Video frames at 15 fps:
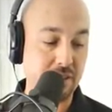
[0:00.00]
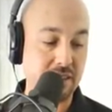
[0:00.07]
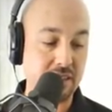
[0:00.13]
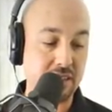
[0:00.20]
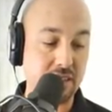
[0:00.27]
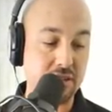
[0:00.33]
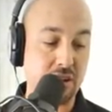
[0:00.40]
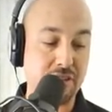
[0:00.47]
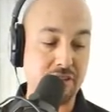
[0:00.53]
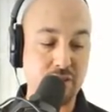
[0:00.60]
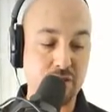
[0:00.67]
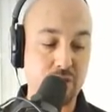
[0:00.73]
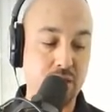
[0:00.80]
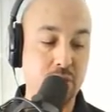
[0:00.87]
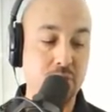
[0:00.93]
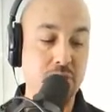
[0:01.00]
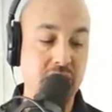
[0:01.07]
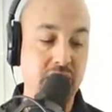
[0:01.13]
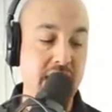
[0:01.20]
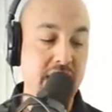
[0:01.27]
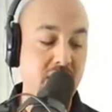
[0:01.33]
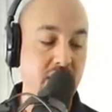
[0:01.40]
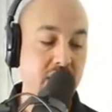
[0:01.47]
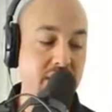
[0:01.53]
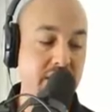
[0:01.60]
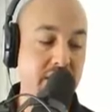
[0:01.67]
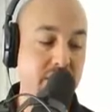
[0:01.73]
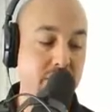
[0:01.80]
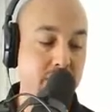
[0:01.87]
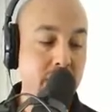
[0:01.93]
So I think the Dolphins will end up winning that
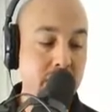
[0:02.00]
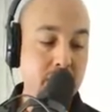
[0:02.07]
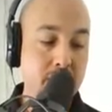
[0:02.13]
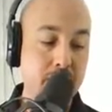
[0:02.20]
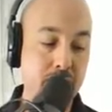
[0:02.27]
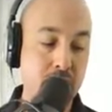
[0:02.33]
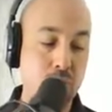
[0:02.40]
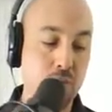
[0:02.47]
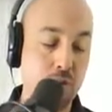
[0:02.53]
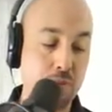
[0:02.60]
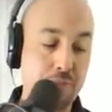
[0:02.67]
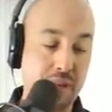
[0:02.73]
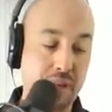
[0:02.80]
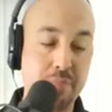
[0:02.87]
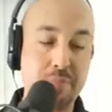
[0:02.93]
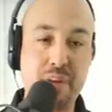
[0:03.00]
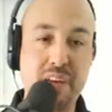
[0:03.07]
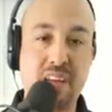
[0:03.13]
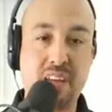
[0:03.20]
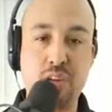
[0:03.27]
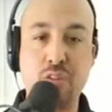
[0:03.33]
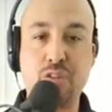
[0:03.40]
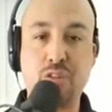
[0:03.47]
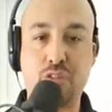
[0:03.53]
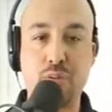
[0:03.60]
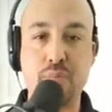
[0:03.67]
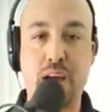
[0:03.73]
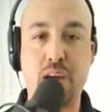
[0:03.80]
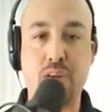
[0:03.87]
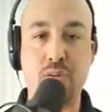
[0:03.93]
contest, but it won't be a big, huge,
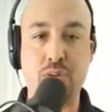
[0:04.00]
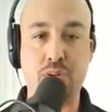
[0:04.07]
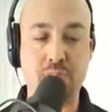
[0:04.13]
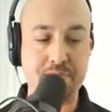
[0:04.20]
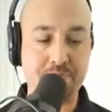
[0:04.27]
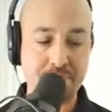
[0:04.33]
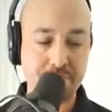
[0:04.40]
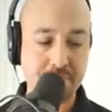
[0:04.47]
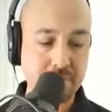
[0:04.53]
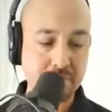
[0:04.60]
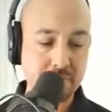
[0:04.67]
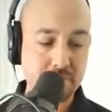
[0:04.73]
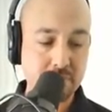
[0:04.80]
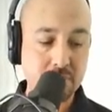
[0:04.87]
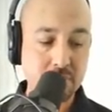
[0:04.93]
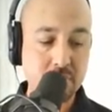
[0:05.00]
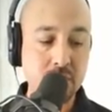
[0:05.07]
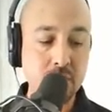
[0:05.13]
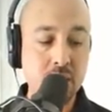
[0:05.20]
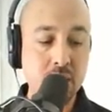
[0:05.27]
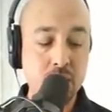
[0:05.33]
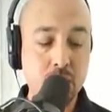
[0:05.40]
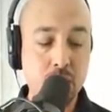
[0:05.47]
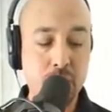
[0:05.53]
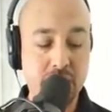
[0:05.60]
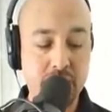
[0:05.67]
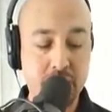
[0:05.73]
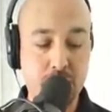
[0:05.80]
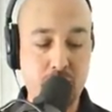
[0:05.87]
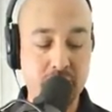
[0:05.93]
surmountable
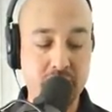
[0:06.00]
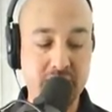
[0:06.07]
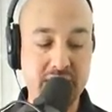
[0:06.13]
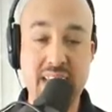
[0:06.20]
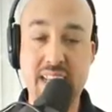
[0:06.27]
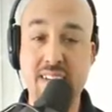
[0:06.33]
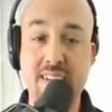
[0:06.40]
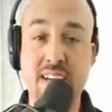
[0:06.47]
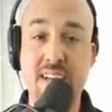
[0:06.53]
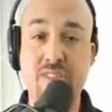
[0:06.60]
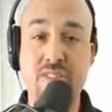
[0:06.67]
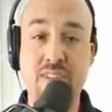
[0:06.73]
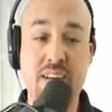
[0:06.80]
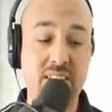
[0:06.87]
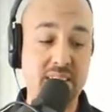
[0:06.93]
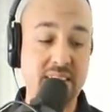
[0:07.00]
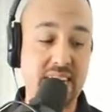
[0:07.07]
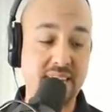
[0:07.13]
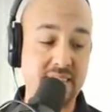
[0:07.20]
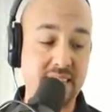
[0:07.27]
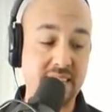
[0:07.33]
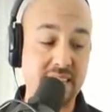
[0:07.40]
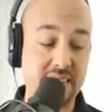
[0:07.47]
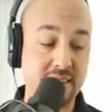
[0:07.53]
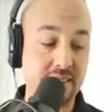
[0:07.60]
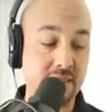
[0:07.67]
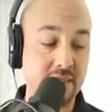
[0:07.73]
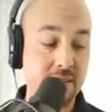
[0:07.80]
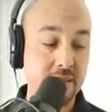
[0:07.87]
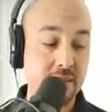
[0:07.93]
win, probably looking at a touchdown, and that's it.